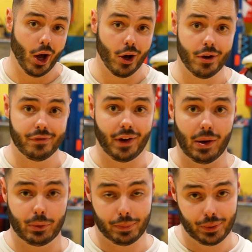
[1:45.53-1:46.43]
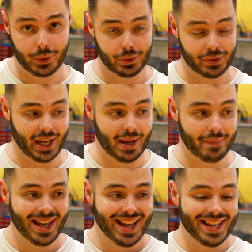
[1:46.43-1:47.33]
of our prototype.
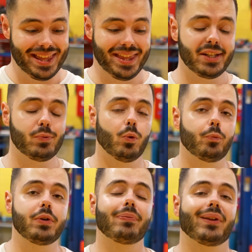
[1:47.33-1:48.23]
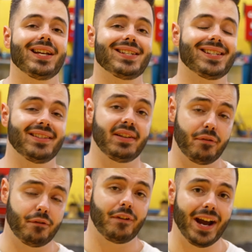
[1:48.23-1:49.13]
This will replace the
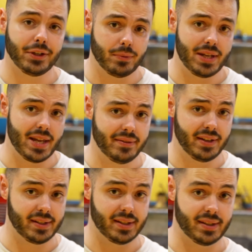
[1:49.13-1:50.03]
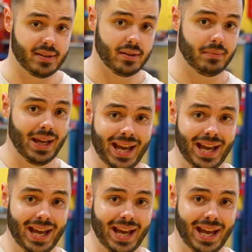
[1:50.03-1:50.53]
factory intake system.